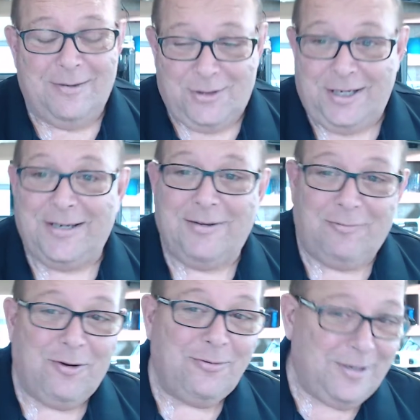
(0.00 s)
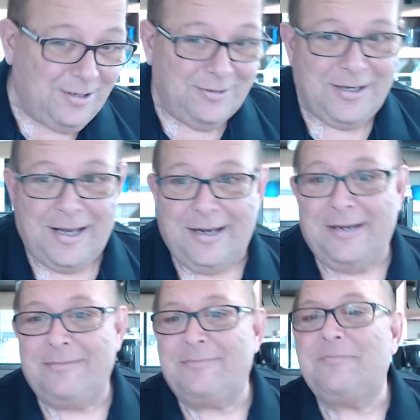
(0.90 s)
cause it could ruin your
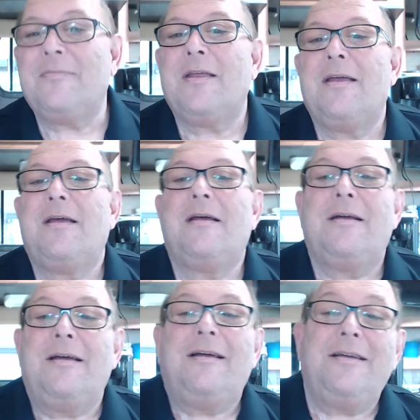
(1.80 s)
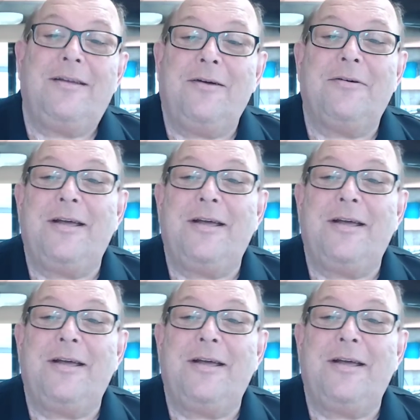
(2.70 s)
day. You don't